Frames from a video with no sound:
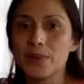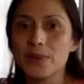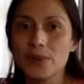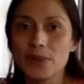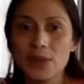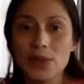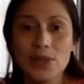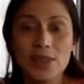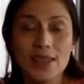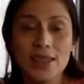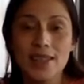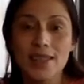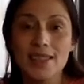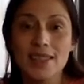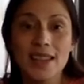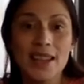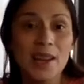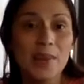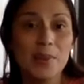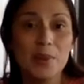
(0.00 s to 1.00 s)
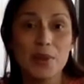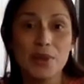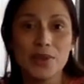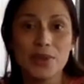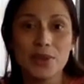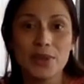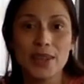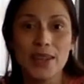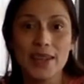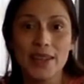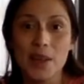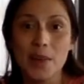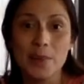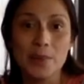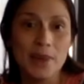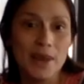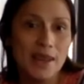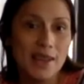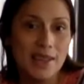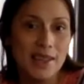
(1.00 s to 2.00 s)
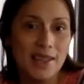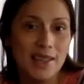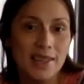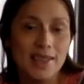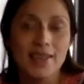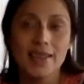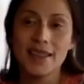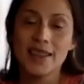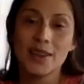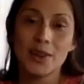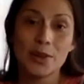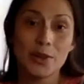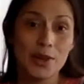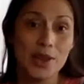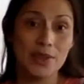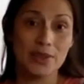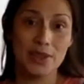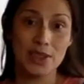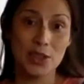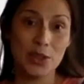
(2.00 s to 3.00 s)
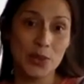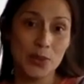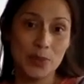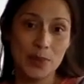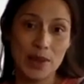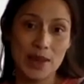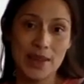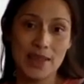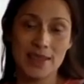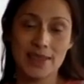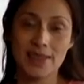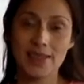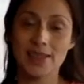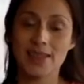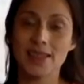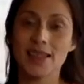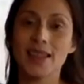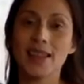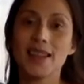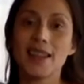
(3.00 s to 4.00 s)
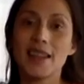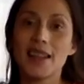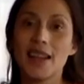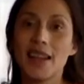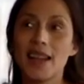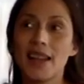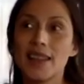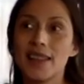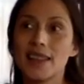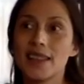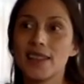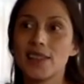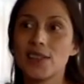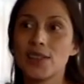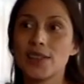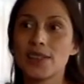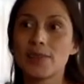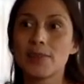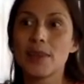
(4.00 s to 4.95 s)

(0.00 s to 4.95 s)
you set a timer for like a minute or even 2 minutes, and then just